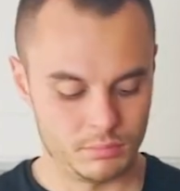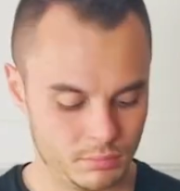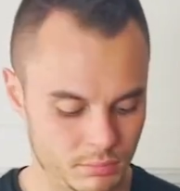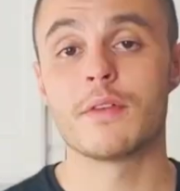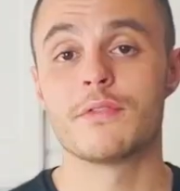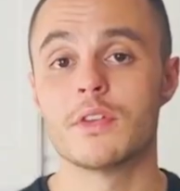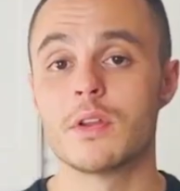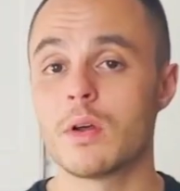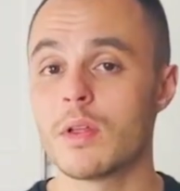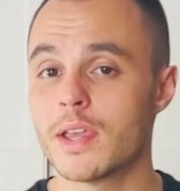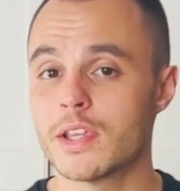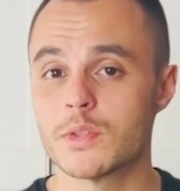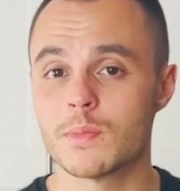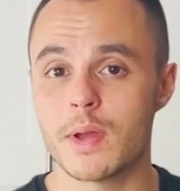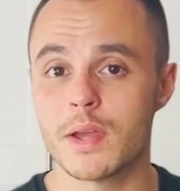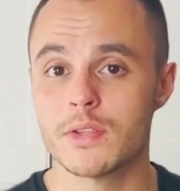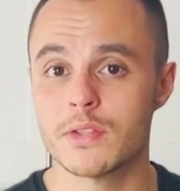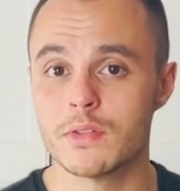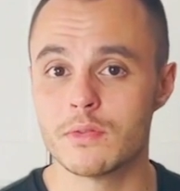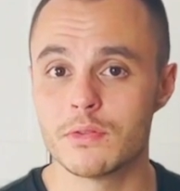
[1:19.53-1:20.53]
Now, if you don't like
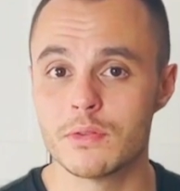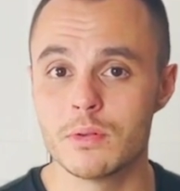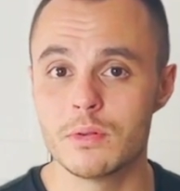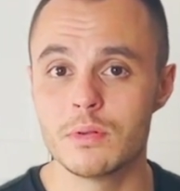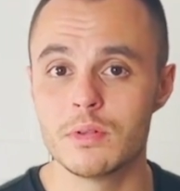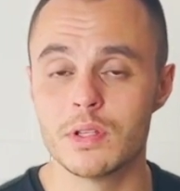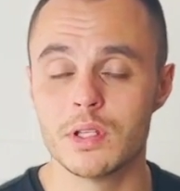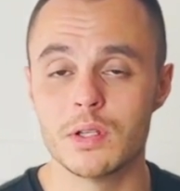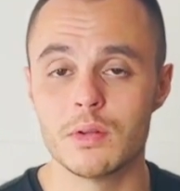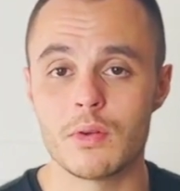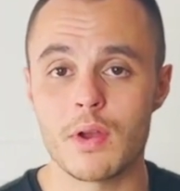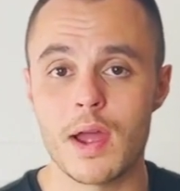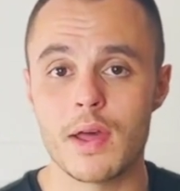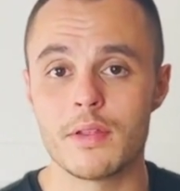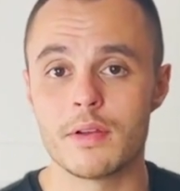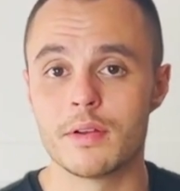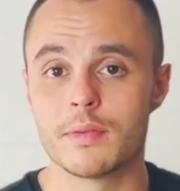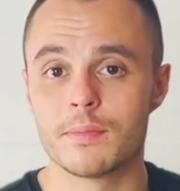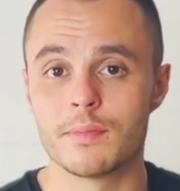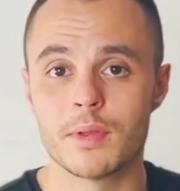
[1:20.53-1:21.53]
spicy food and you'd
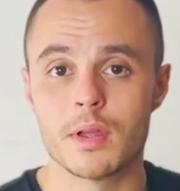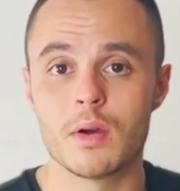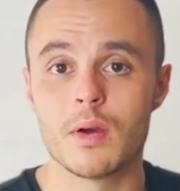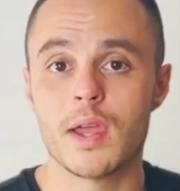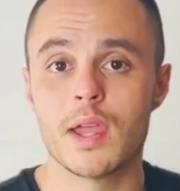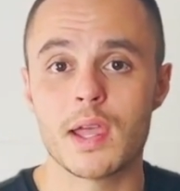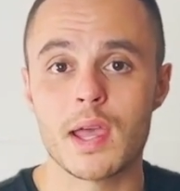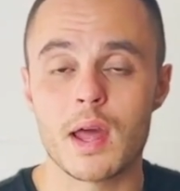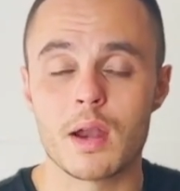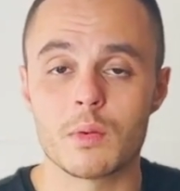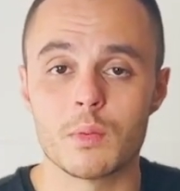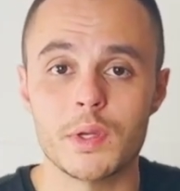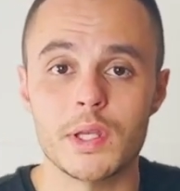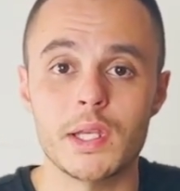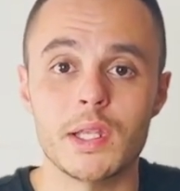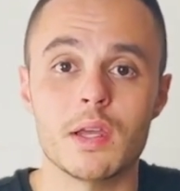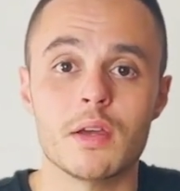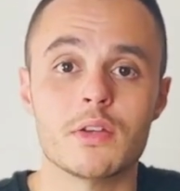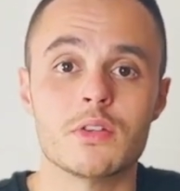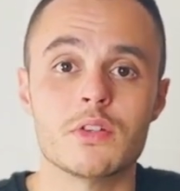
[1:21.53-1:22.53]
rather go hang out at
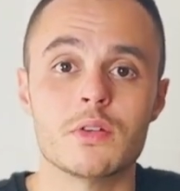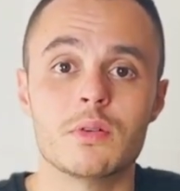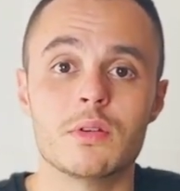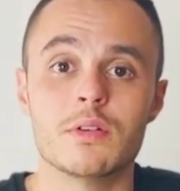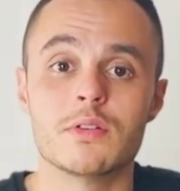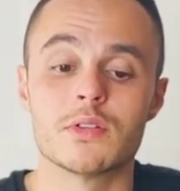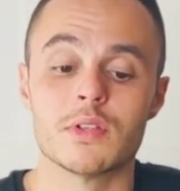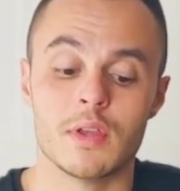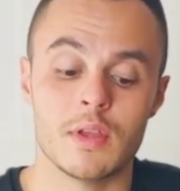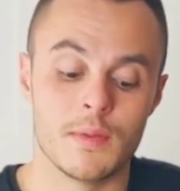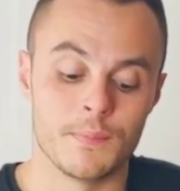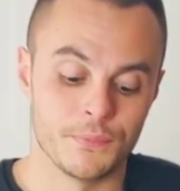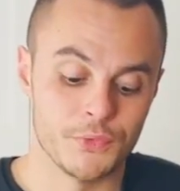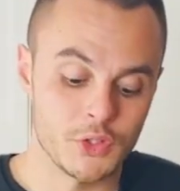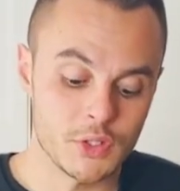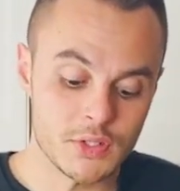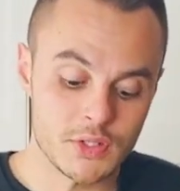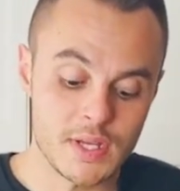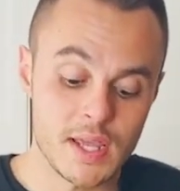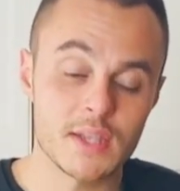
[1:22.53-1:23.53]
Weenie Hut Junior's,
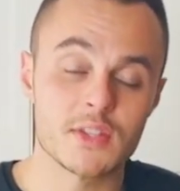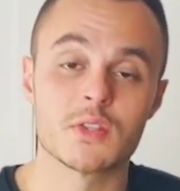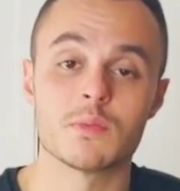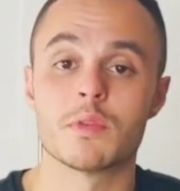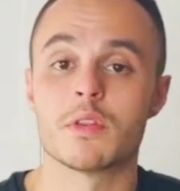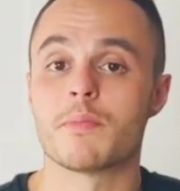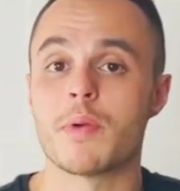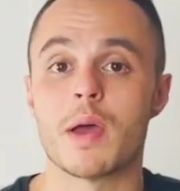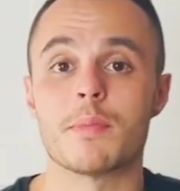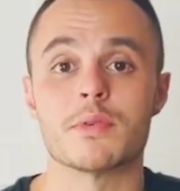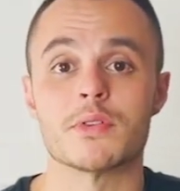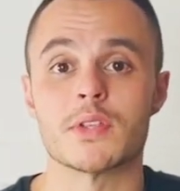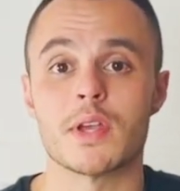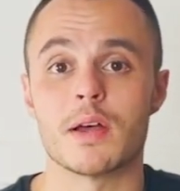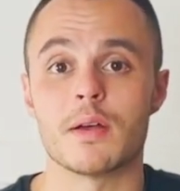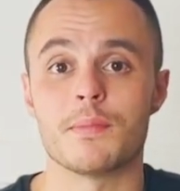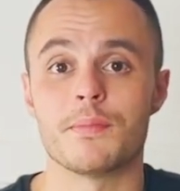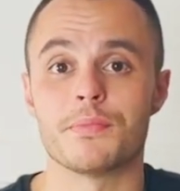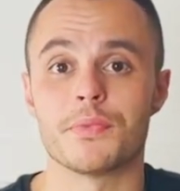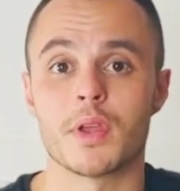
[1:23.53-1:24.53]
just take some of the peppers
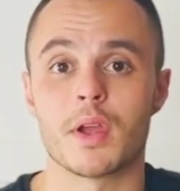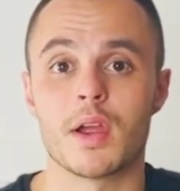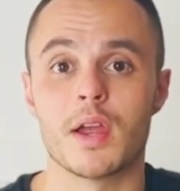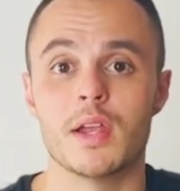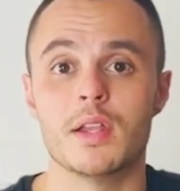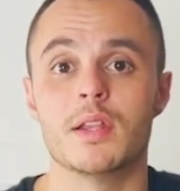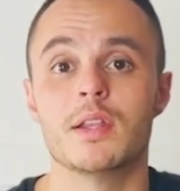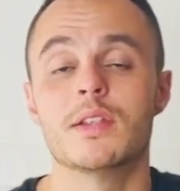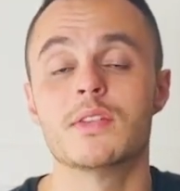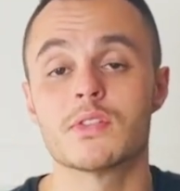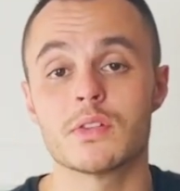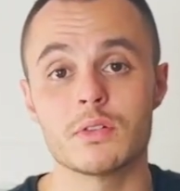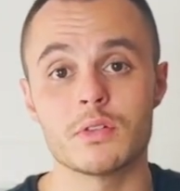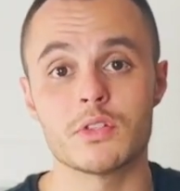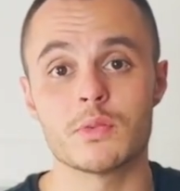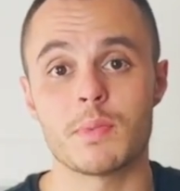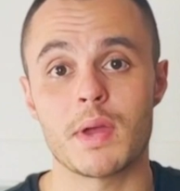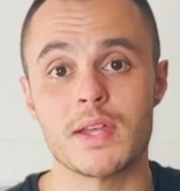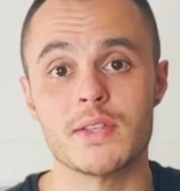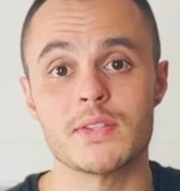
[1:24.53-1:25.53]
out, all right? It is a
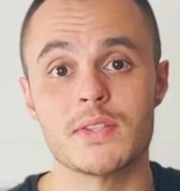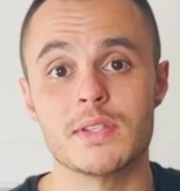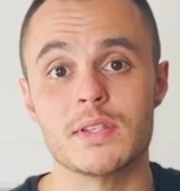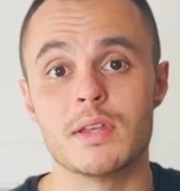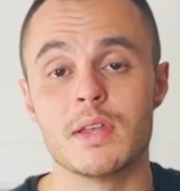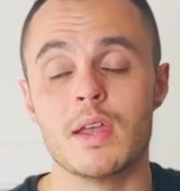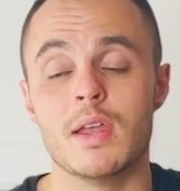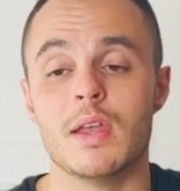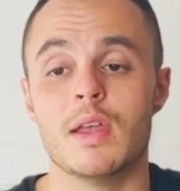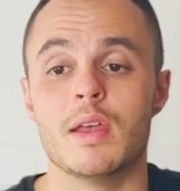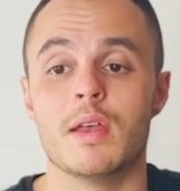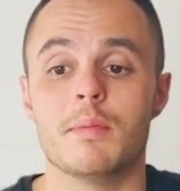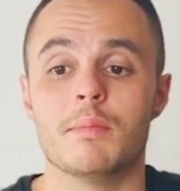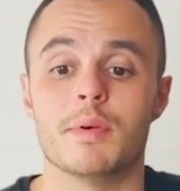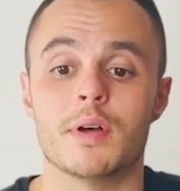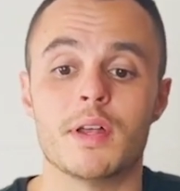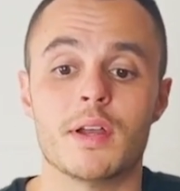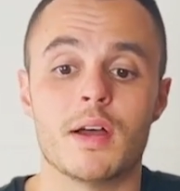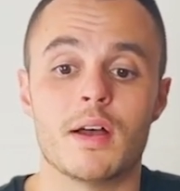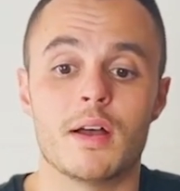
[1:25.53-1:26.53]
little spicy,
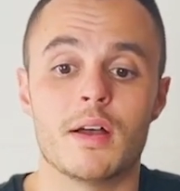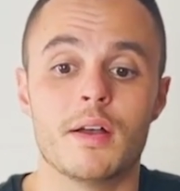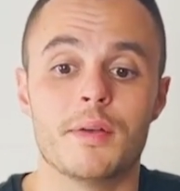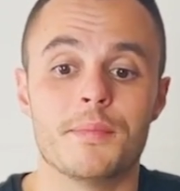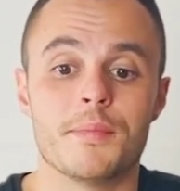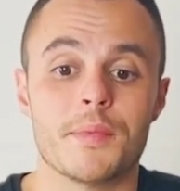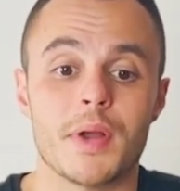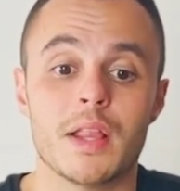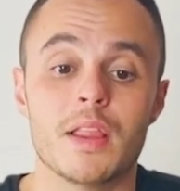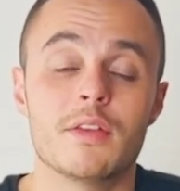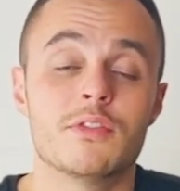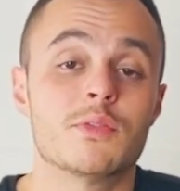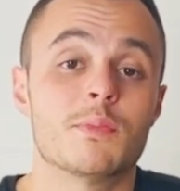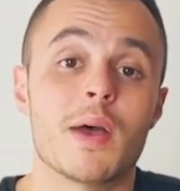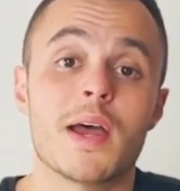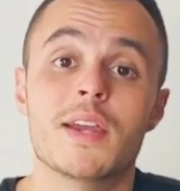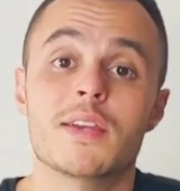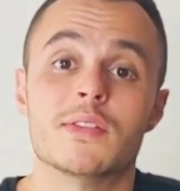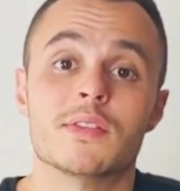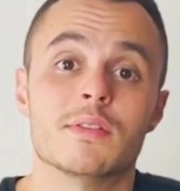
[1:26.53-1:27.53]
but I love
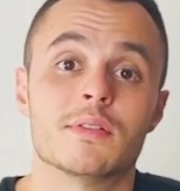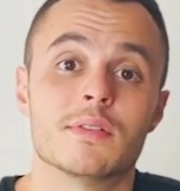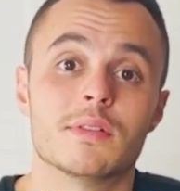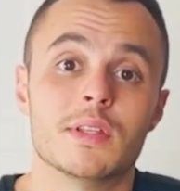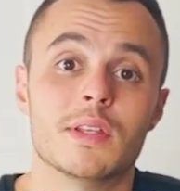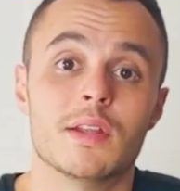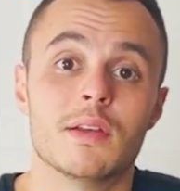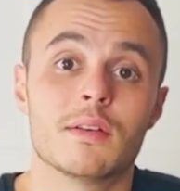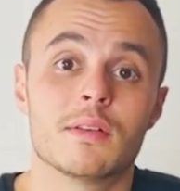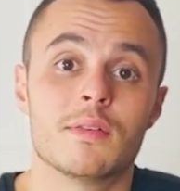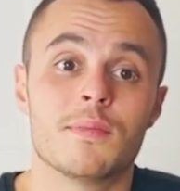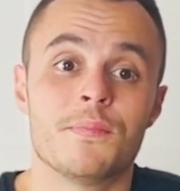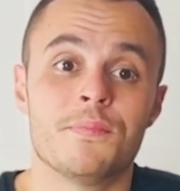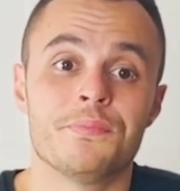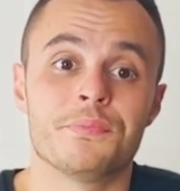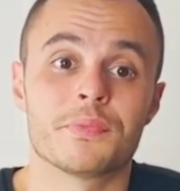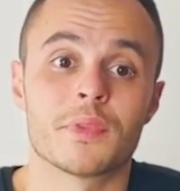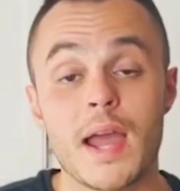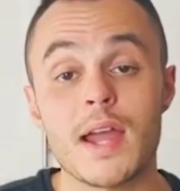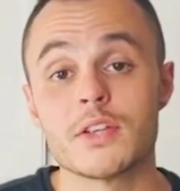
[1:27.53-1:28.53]
spice, you know?
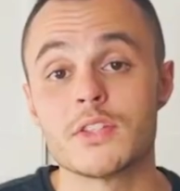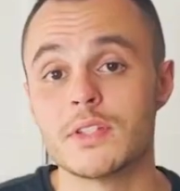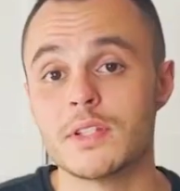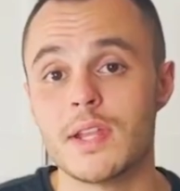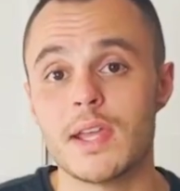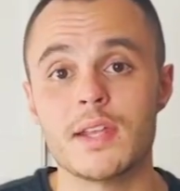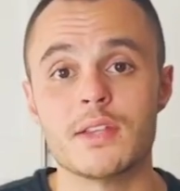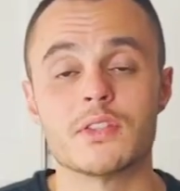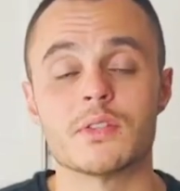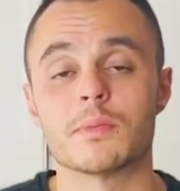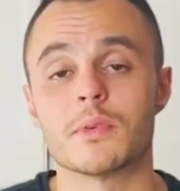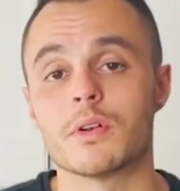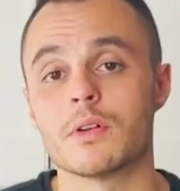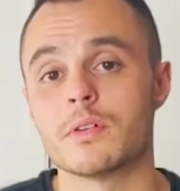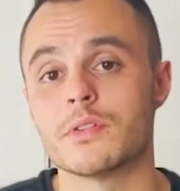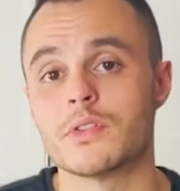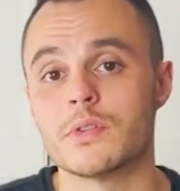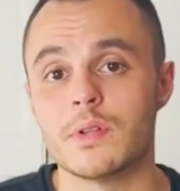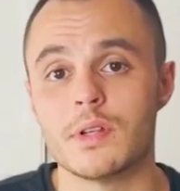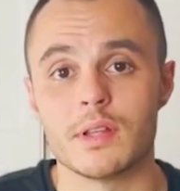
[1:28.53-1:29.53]
I actually dated some
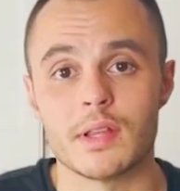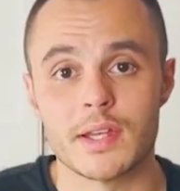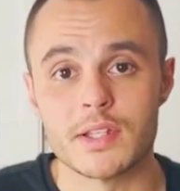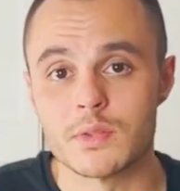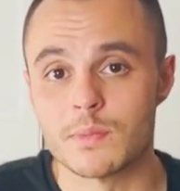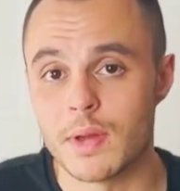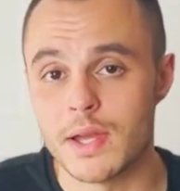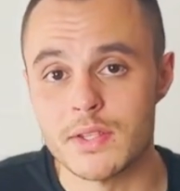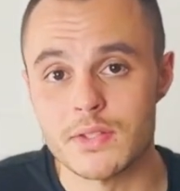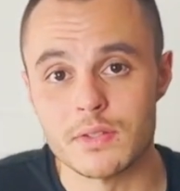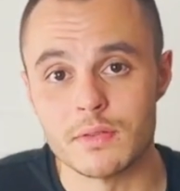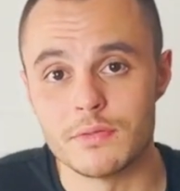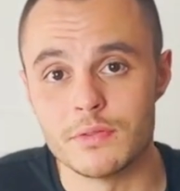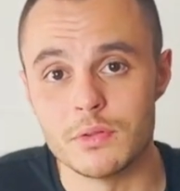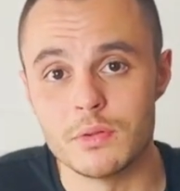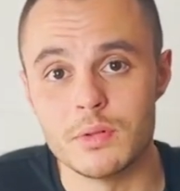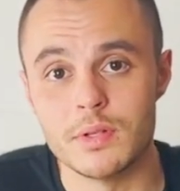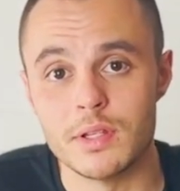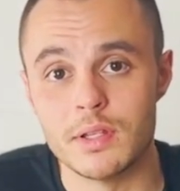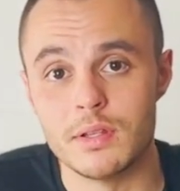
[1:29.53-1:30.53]
girls who didn't like spicy
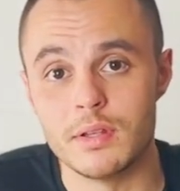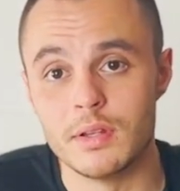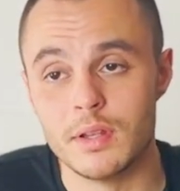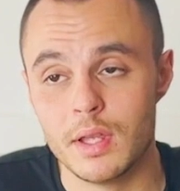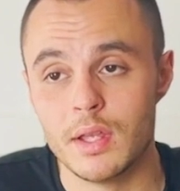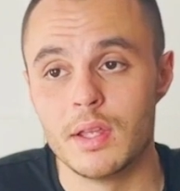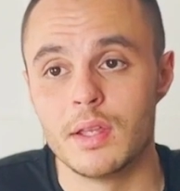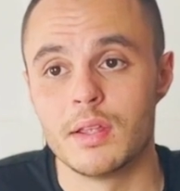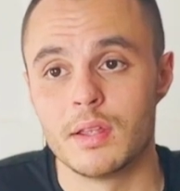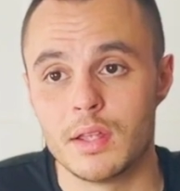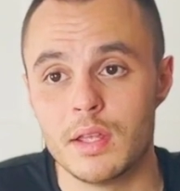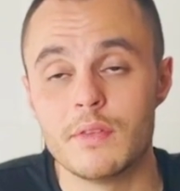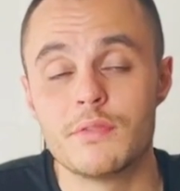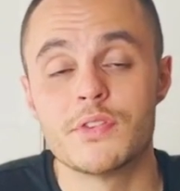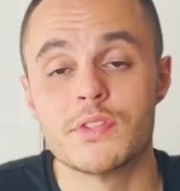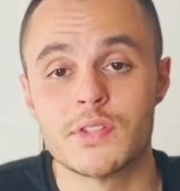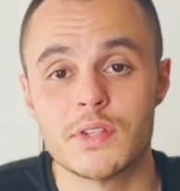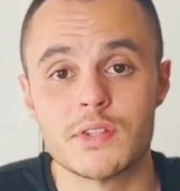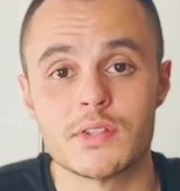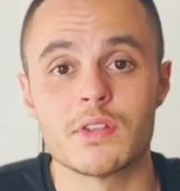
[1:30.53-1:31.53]
food, and
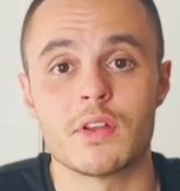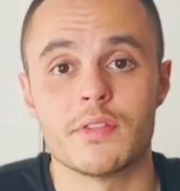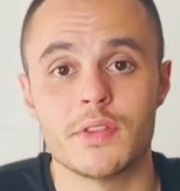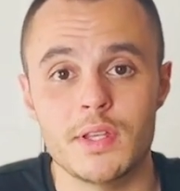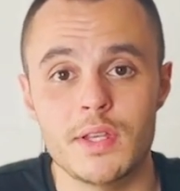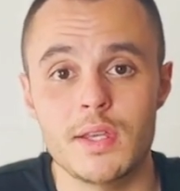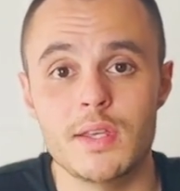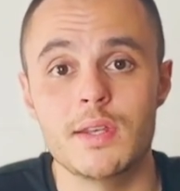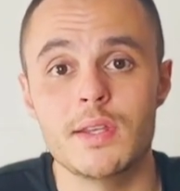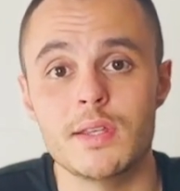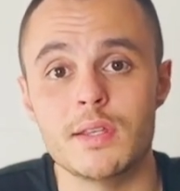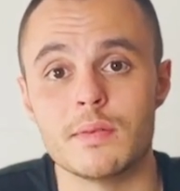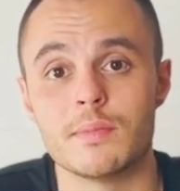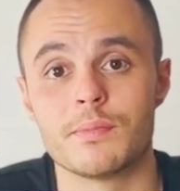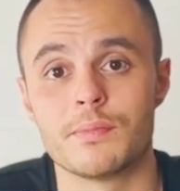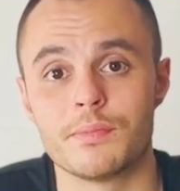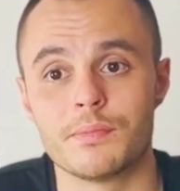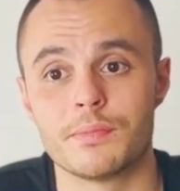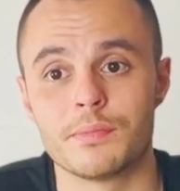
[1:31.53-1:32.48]
emphasis on the ED.